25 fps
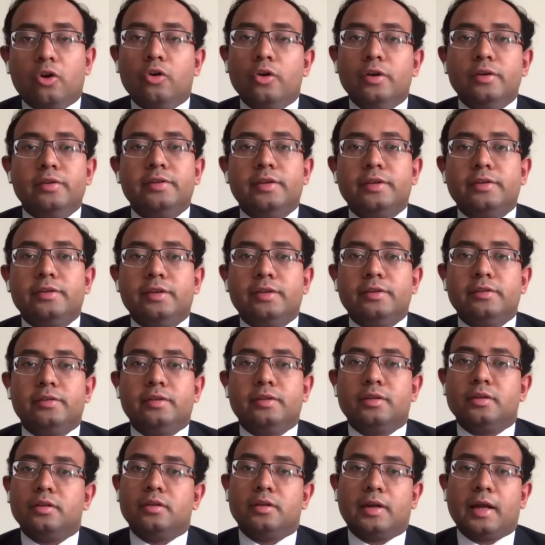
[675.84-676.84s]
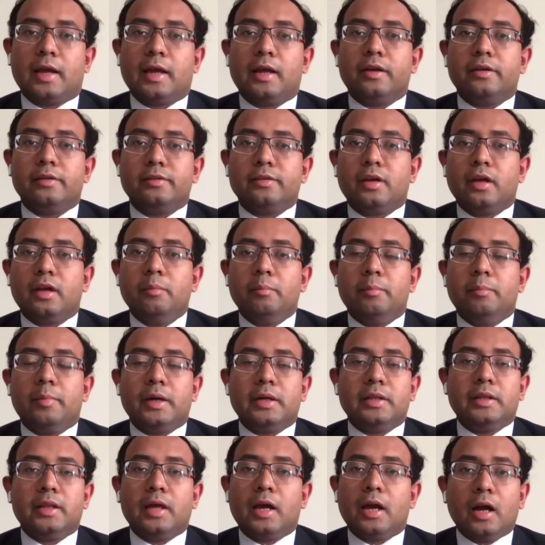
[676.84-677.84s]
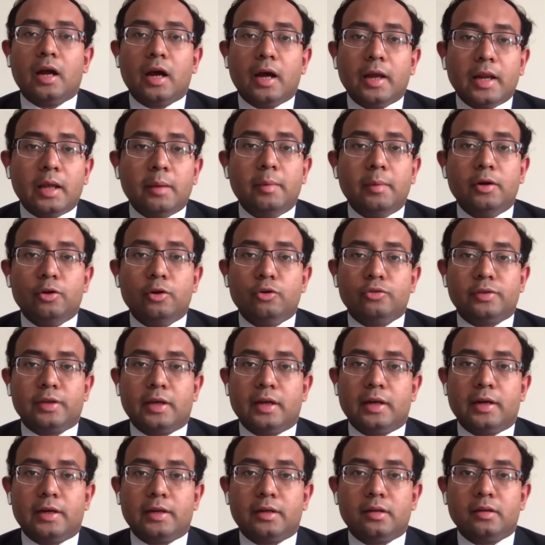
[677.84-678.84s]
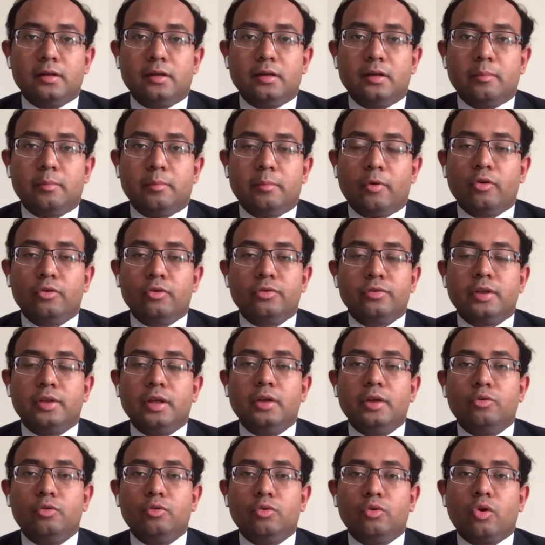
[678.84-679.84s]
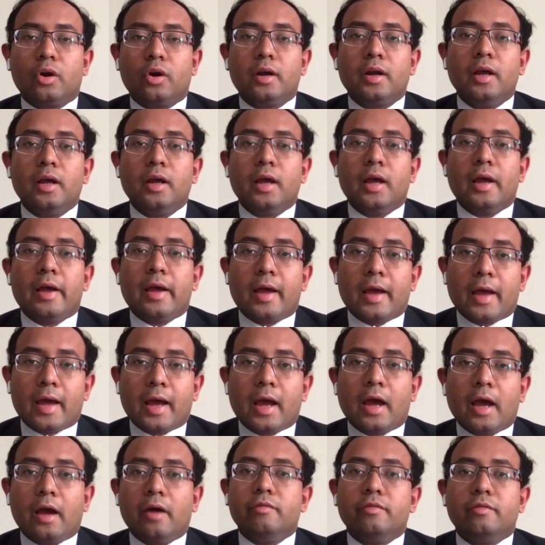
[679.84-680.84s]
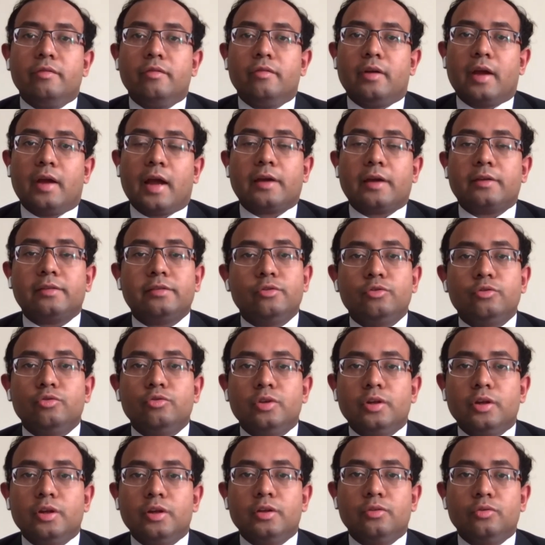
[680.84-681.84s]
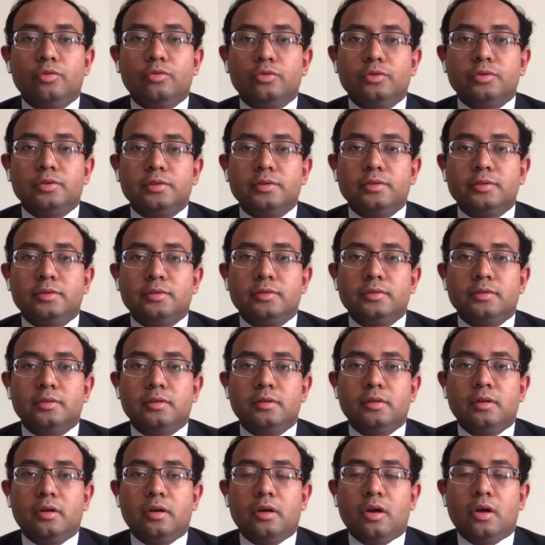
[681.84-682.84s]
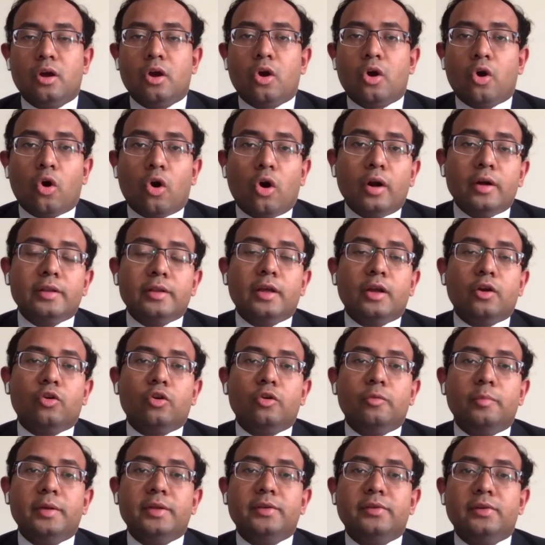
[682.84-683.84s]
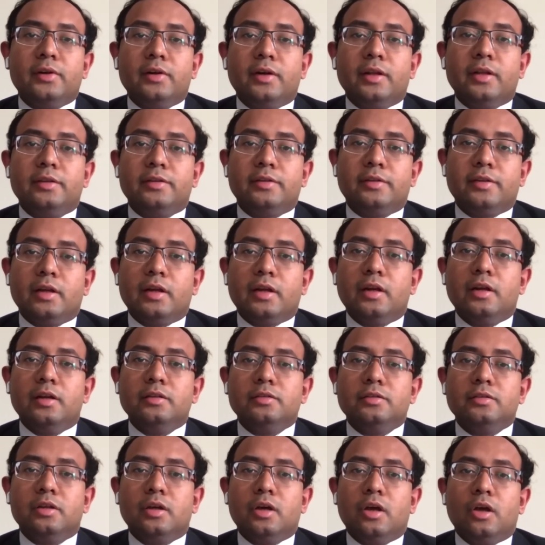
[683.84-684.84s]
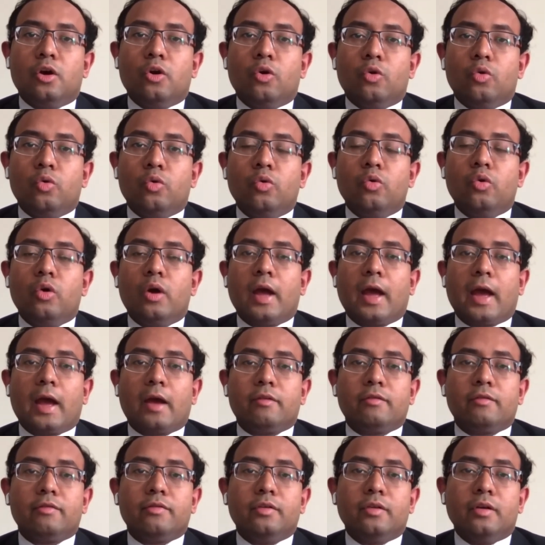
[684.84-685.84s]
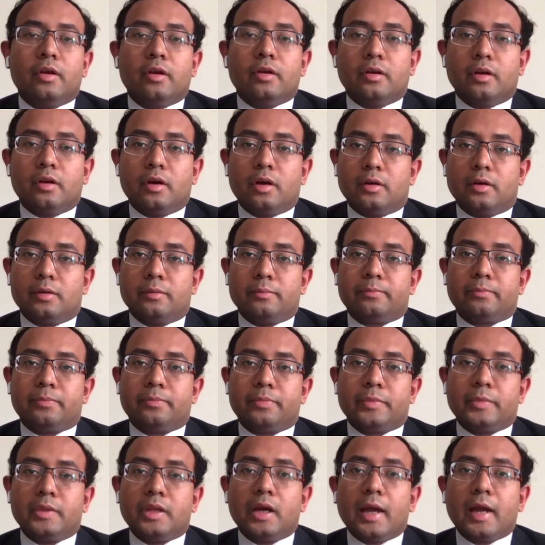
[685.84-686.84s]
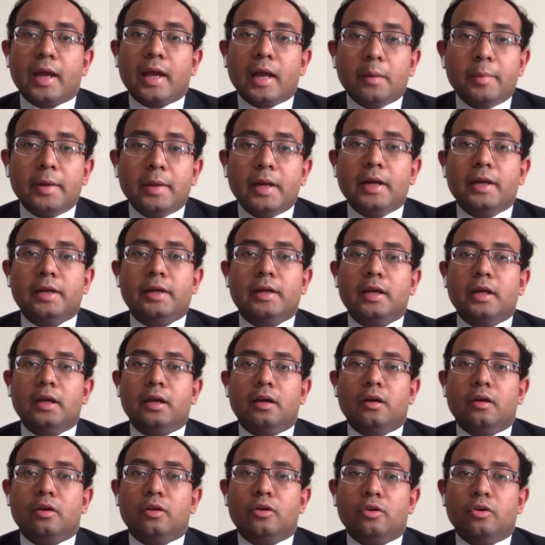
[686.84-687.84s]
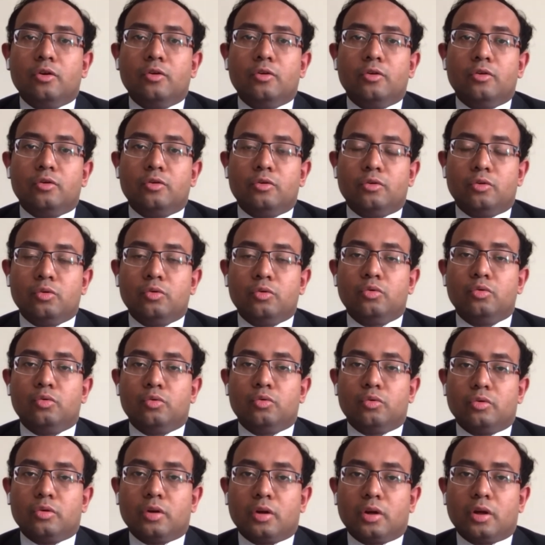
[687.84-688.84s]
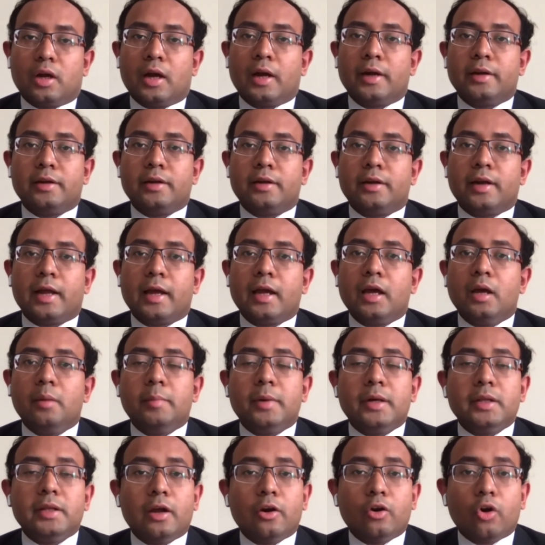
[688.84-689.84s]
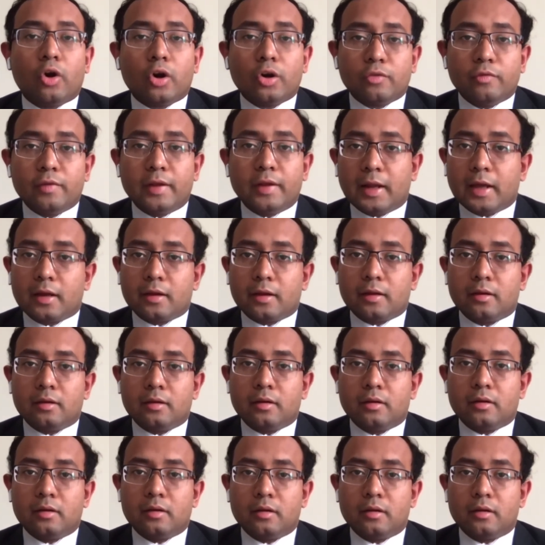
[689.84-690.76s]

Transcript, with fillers: a good such as tiger skin, but they are unable to sell it because they do not have access to the resources. Or there could be certain sellers who have uh, the ability to hunt a tiger, but they are not willing.